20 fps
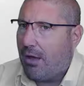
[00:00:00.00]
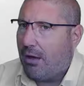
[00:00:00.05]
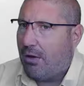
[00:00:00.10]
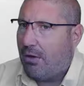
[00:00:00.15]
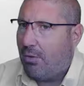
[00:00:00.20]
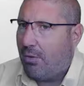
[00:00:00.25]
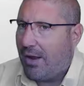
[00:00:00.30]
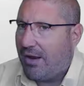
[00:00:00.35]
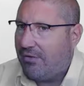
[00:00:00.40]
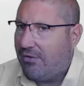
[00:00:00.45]

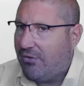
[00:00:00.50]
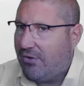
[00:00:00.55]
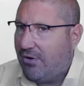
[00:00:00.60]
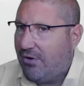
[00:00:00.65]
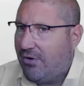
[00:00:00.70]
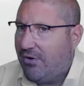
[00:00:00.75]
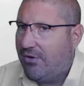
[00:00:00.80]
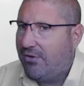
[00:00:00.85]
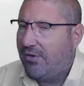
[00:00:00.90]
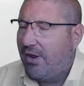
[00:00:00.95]

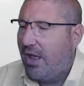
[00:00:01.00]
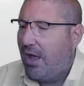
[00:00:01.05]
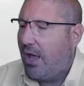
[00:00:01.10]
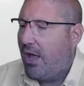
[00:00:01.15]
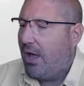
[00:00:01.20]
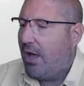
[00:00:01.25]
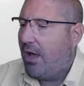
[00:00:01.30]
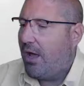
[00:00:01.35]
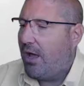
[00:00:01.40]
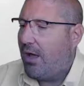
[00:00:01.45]
questions,
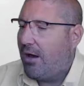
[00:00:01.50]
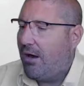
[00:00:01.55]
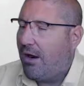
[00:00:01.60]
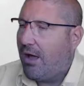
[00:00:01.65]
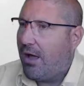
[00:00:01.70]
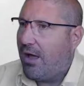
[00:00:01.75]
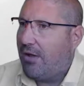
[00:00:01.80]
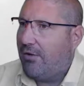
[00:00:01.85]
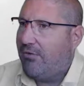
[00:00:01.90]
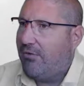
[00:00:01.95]

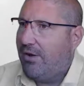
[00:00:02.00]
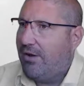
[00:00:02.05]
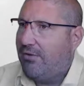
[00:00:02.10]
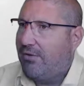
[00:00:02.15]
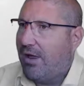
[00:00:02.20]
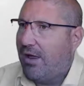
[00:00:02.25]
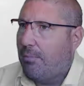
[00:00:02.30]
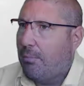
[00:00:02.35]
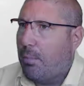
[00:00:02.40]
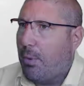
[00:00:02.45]
like things
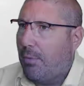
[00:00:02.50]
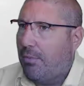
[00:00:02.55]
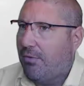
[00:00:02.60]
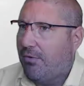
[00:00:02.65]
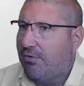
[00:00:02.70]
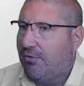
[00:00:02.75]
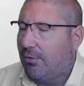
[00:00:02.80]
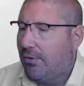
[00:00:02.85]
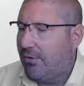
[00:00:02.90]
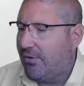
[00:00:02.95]
like bubble
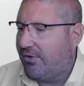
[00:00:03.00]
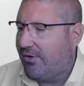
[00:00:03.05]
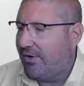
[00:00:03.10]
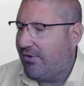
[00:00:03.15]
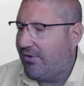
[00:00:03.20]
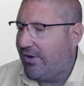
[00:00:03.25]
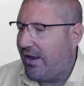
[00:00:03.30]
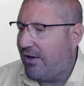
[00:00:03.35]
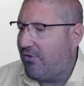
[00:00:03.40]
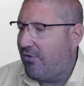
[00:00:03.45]
sorts,
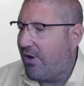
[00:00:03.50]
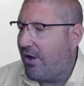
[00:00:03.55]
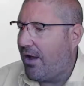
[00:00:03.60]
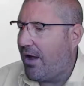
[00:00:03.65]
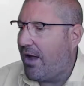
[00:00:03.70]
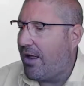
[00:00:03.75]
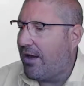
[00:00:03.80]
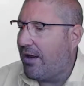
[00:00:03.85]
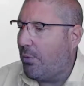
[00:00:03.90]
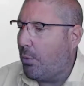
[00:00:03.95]
etc.
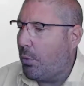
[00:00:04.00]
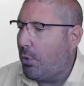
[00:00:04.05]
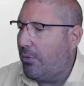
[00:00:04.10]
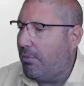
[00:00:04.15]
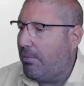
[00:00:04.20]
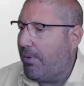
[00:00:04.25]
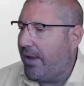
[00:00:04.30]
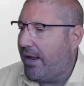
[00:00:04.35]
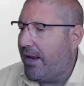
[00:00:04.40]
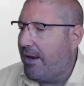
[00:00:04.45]
And it
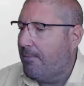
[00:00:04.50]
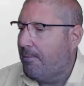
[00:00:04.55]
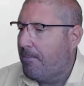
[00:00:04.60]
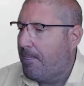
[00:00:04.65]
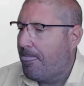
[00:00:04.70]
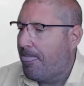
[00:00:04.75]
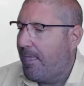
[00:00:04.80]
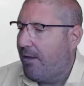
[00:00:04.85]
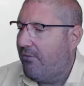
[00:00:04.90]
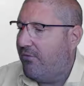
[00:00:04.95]
would be
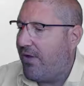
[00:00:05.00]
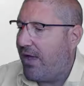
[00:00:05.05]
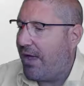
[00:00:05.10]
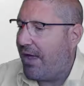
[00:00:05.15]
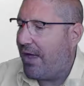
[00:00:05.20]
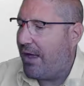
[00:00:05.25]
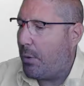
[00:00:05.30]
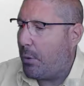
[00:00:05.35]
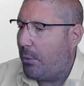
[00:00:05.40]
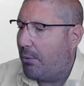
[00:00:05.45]

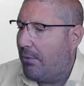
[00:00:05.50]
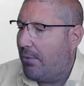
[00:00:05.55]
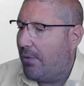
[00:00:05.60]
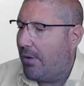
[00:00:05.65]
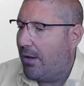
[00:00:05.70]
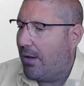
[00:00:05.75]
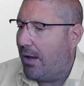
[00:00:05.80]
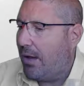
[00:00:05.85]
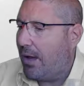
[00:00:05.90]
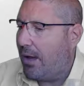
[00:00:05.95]
their
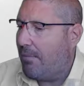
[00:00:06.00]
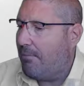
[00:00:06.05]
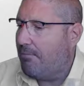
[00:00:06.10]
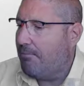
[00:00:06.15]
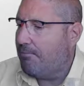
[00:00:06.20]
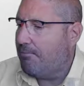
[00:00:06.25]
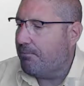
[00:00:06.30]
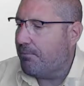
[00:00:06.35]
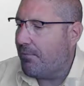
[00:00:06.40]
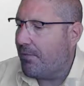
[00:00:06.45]

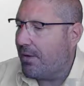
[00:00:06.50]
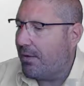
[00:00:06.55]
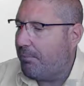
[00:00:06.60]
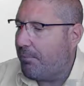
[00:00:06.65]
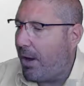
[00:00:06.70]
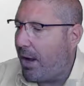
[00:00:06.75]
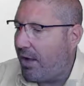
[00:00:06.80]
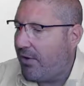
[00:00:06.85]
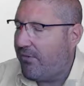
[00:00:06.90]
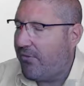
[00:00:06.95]

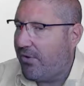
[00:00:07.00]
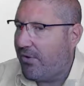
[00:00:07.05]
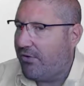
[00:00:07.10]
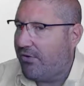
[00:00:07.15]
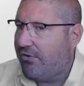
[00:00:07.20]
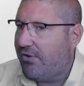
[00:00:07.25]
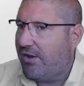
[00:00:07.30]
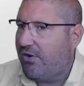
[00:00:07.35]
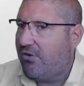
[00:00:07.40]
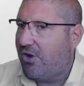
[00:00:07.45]
Python,
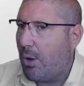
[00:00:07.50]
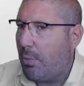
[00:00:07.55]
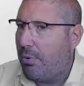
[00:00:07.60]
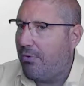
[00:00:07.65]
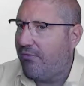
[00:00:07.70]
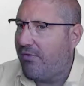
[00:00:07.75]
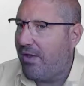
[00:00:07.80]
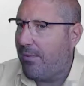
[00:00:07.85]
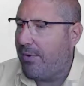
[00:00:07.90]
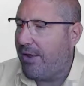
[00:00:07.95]
C#
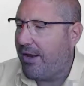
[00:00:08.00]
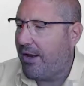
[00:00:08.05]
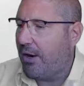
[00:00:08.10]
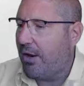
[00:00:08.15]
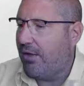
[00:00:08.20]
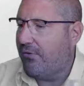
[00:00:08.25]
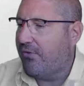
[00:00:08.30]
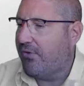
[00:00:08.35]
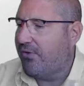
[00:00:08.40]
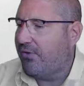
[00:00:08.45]
or
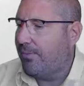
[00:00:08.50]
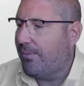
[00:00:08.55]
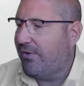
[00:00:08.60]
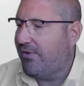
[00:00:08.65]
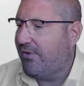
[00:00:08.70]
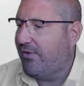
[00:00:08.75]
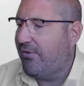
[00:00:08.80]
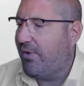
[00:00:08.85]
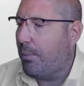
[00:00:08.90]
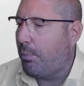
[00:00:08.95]
VB.NET for
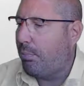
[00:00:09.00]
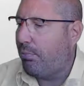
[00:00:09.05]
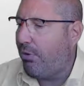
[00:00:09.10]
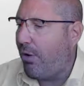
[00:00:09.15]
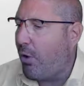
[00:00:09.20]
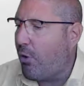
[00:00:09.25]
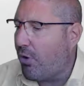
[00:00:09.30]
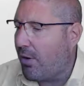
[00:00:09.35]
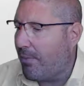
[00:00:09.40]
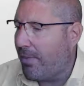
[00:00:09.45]
specific
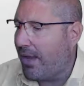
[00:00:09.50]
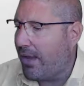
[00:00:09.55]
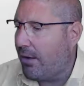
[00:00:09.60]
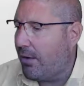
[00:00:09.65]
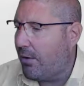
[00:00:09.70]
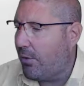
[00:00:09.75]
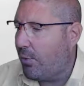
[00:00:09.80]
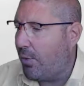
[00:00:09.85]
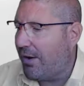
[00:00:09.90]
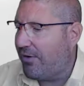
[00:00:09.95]
programming
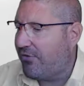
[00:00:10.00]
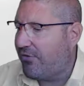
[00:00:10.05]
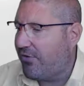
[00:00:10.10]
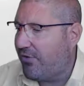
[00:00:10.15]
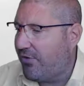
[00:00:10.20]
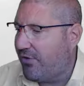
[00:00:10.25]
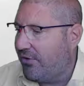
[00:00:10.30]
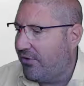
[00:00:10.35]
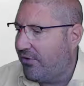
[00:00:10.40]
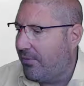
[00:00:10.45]

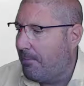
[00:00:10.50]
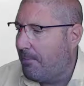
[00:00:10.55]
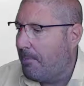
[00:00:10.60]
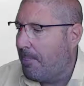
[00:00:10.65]
questions.